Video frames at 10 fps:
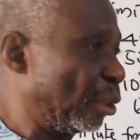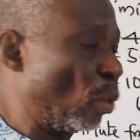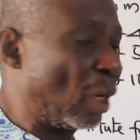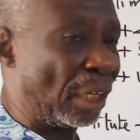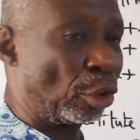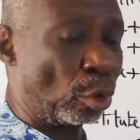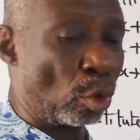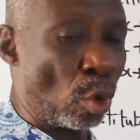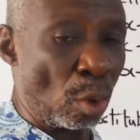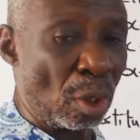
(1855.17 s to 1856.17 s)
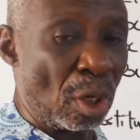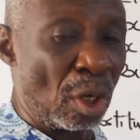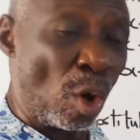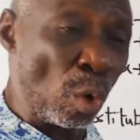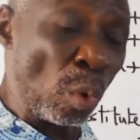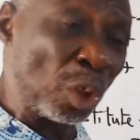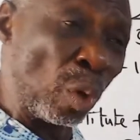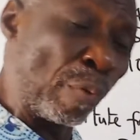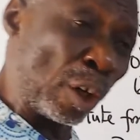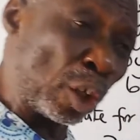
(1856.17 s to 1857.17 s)
the one that should go. Always
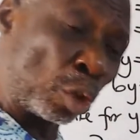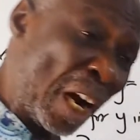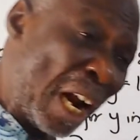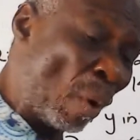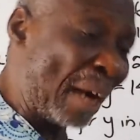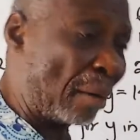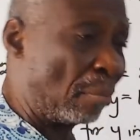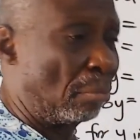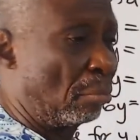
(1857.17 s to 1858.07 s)
look for the smaller one,